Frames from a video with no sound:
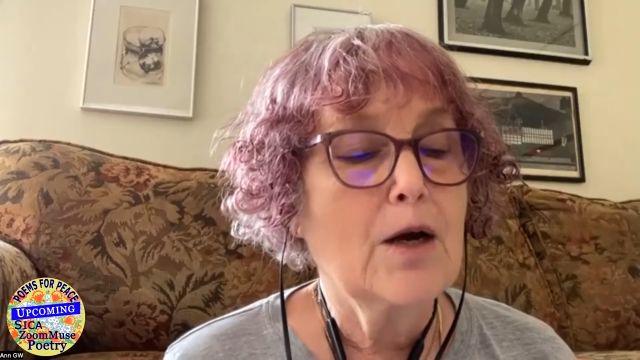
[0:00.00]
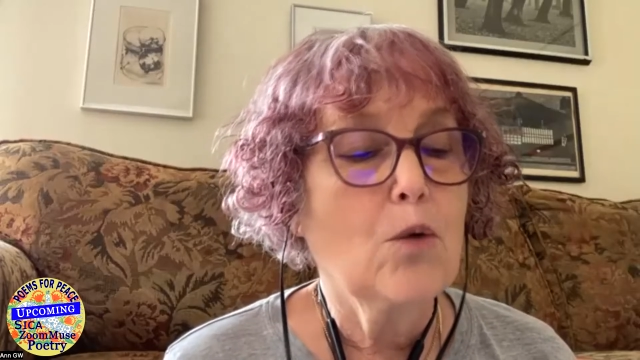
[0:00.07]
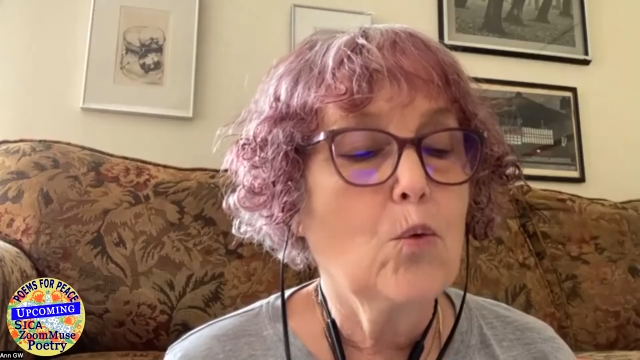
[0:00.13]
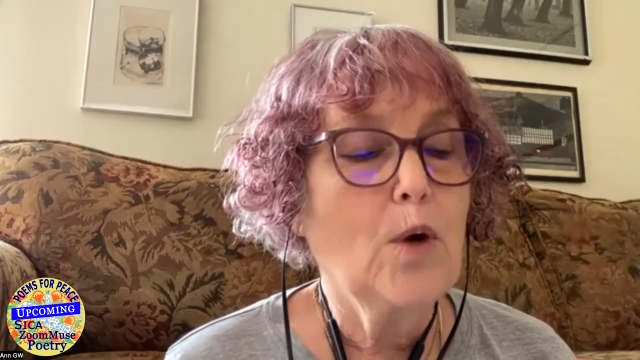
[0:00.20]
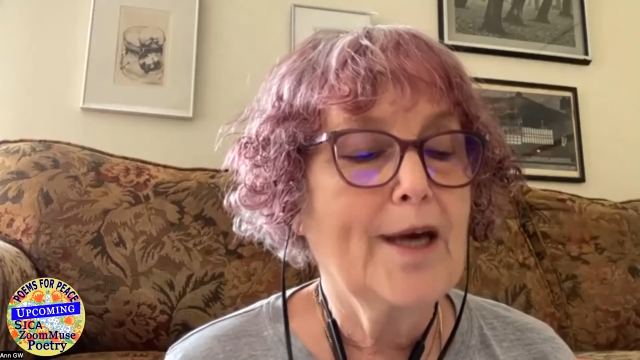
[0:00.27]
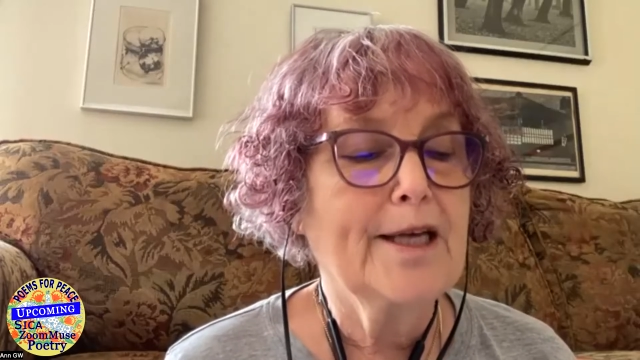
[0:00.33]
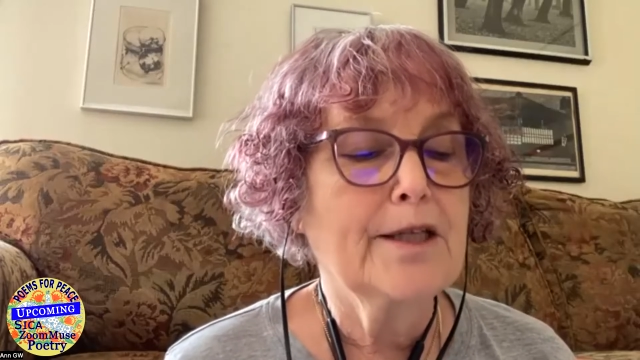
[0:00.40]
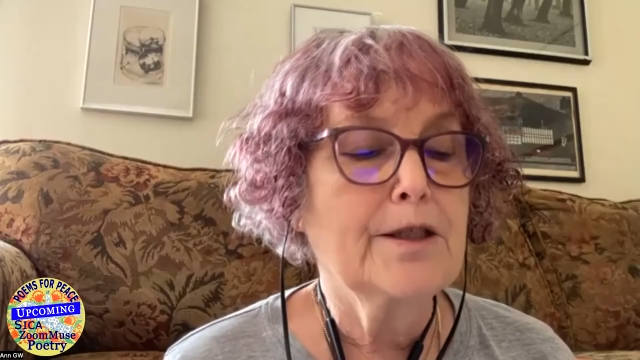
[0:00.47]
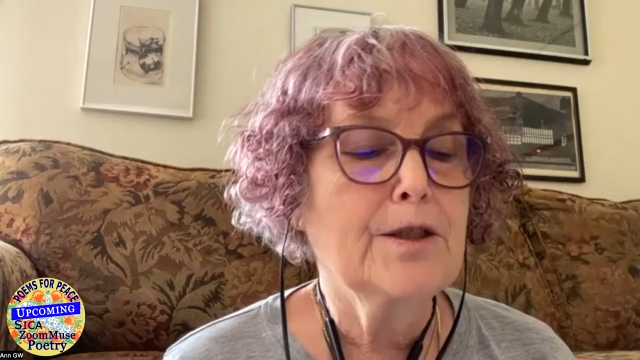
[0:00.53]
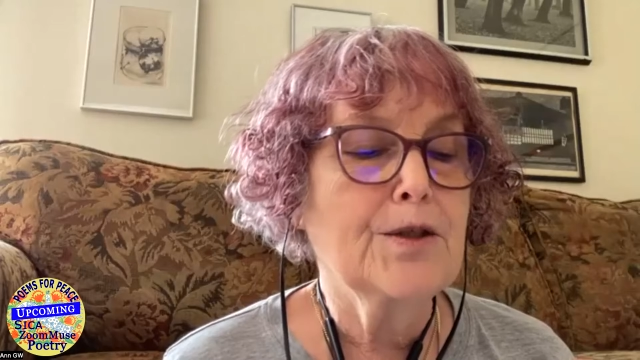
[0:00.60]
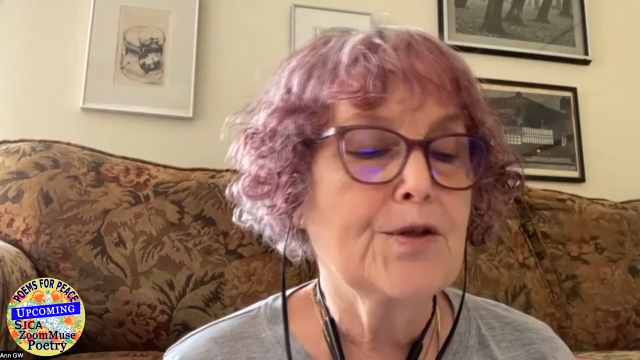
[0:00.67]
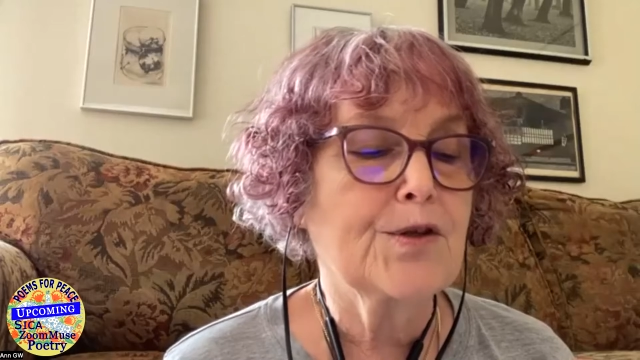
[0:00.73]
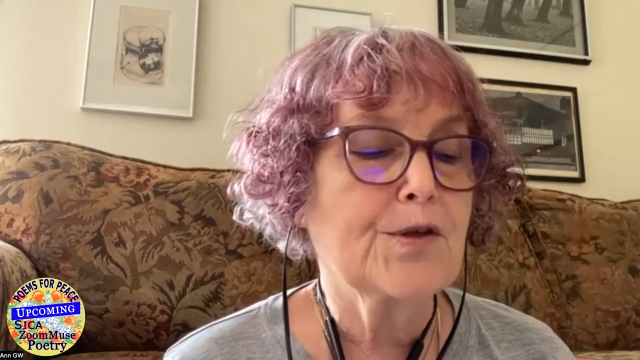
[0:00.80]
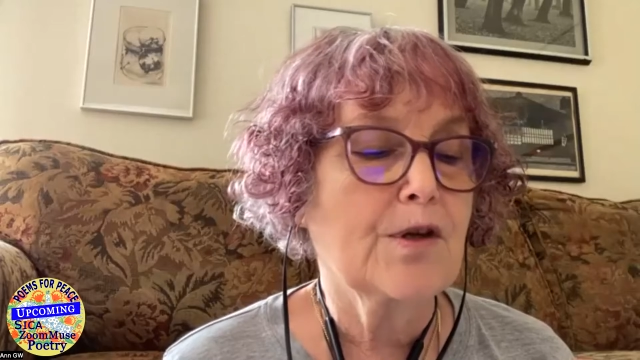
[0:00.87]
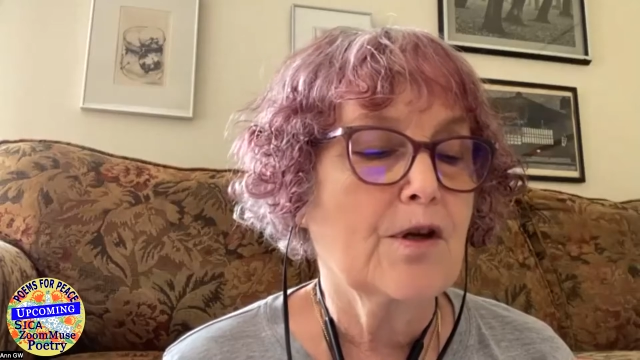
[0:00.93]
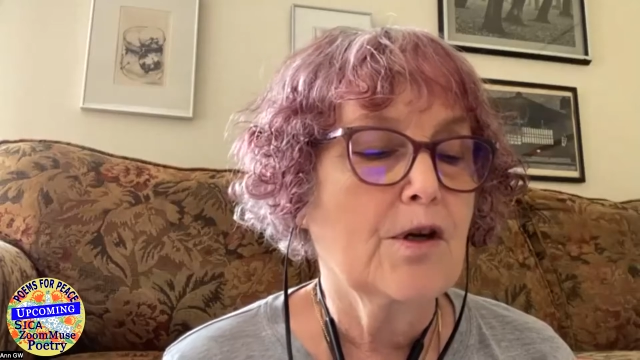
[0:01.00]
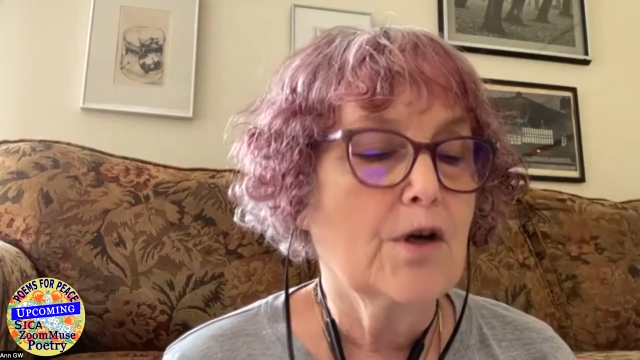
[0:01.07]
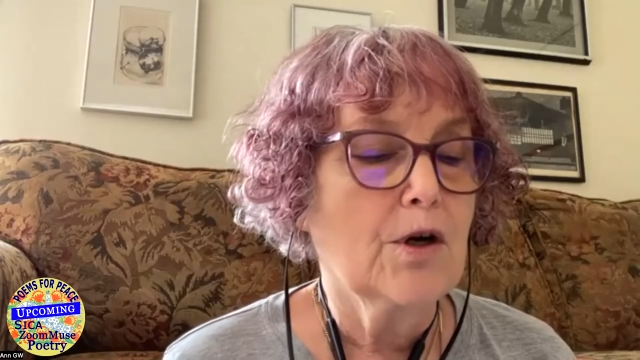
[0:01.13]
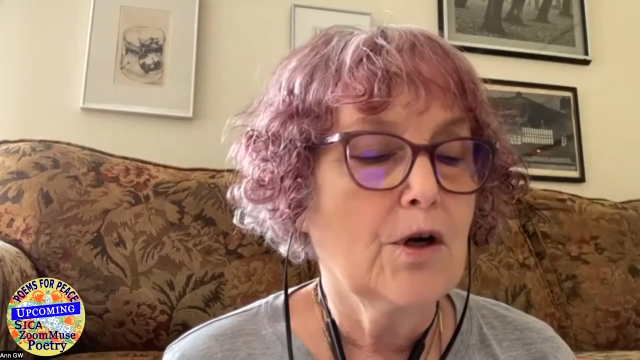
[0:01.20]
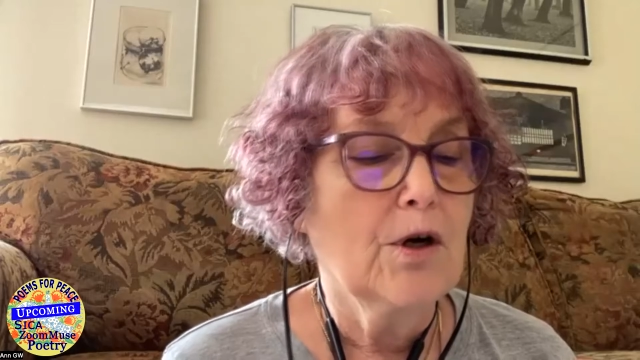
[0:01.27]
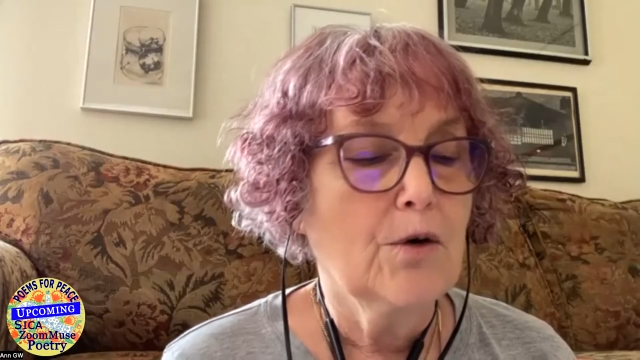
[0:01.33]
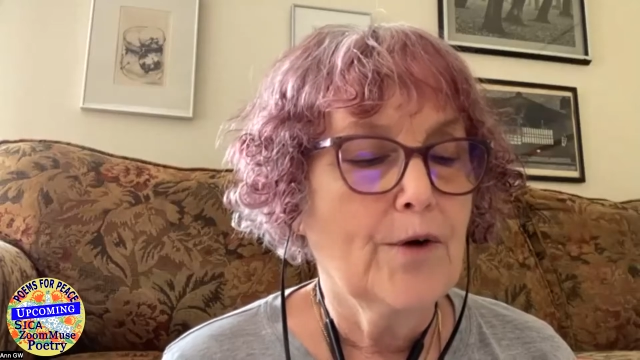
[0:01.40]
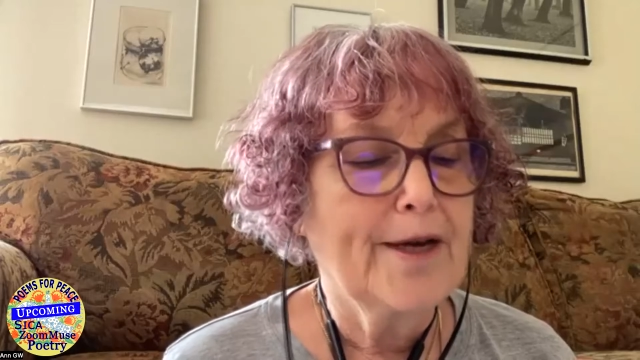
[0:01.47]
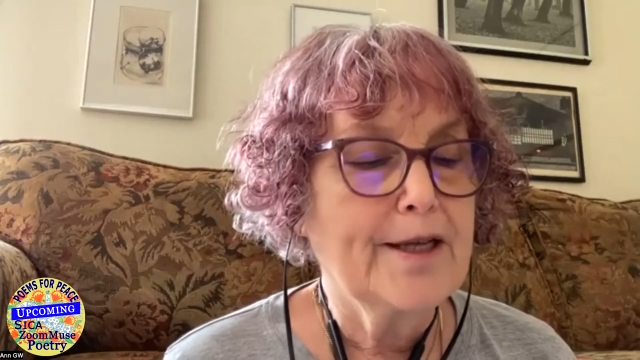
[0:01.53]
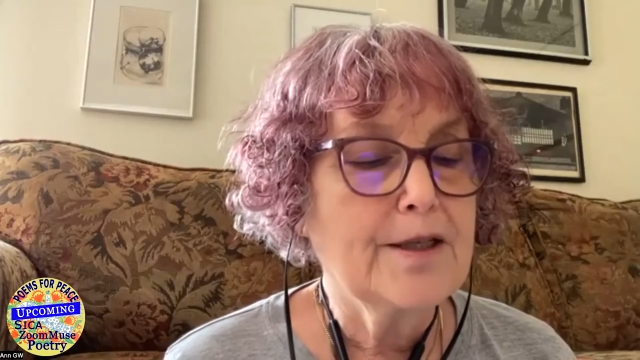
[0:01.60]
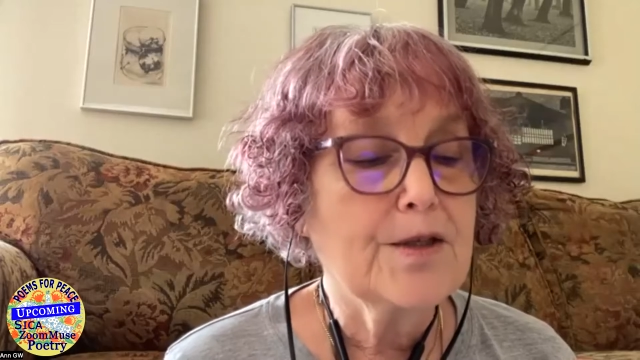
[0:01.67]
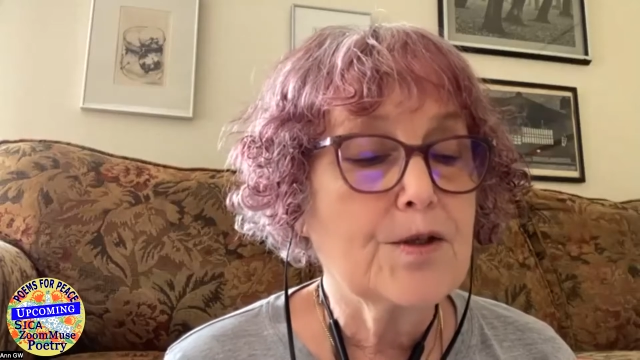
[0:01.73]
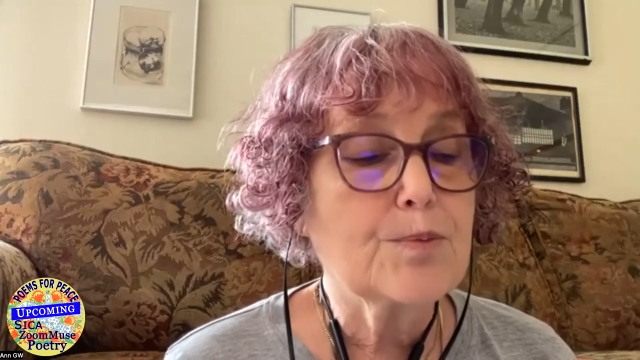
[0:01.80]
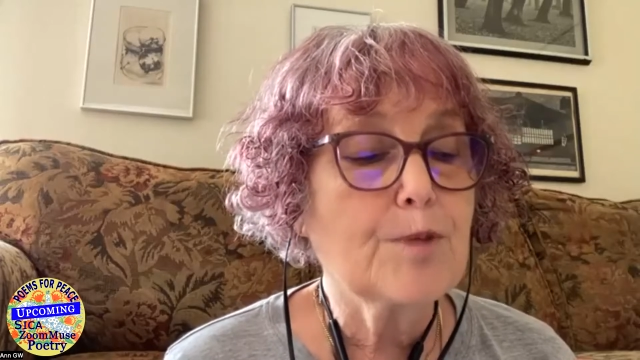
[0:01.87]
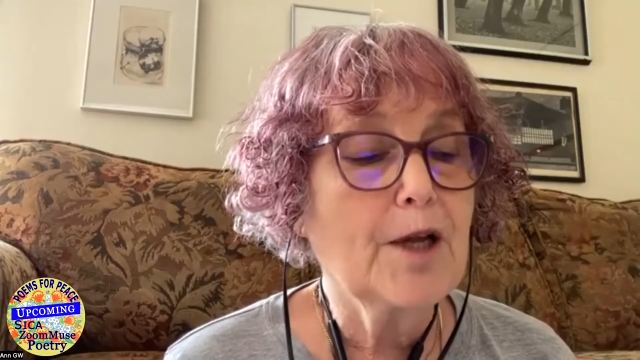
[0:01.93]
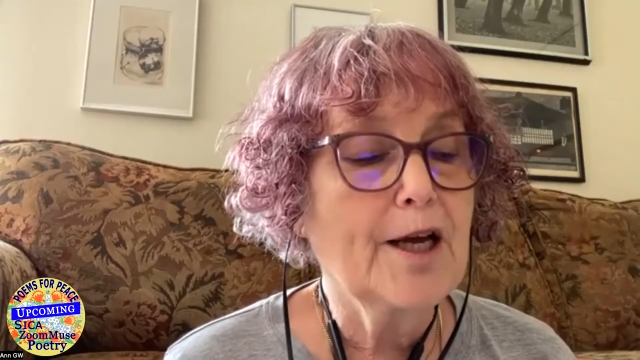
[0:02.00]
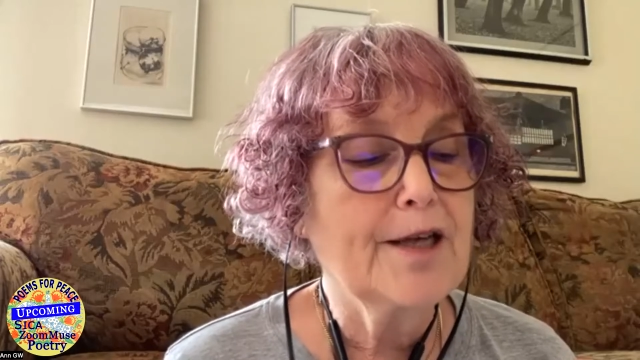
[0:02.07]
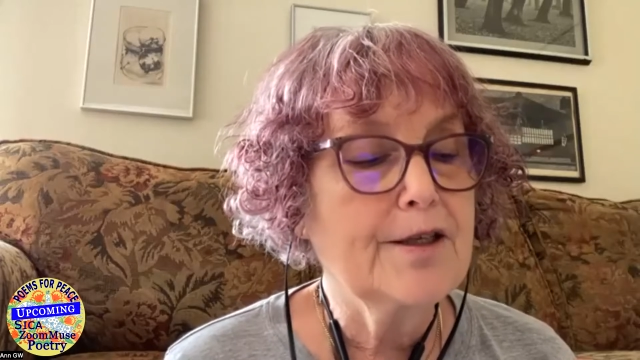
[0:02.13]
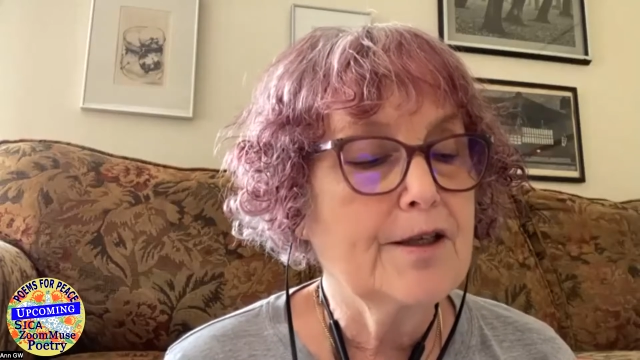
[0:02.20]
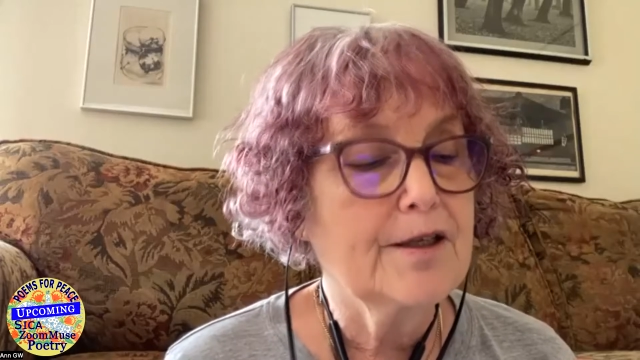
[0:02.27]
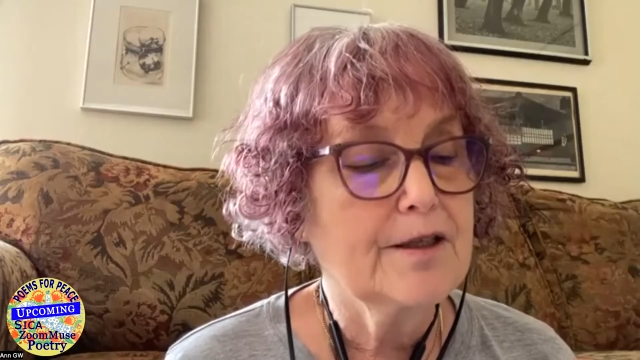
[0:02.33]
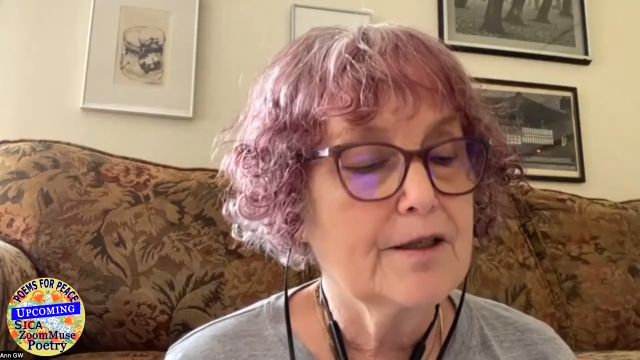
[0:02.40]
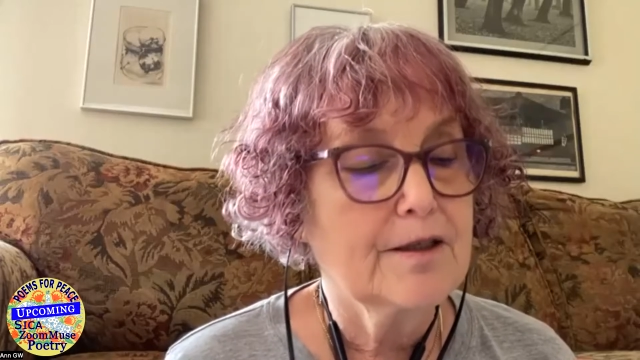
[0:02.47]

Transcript: wails, rains blood.